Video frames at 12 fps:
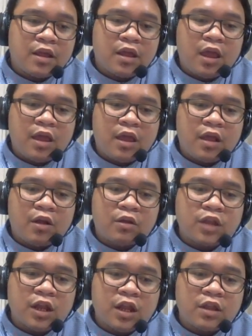a
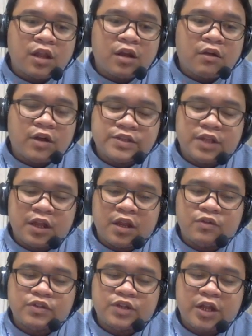continental crust and
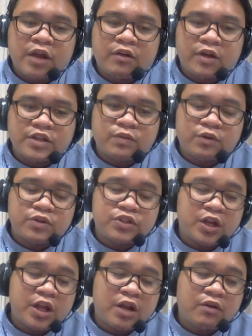a oceanic crust, where
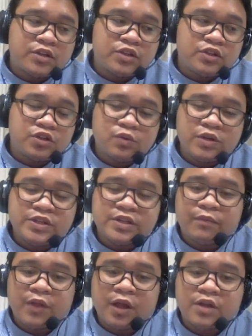oceanic crust usually
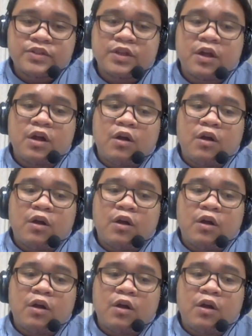subducts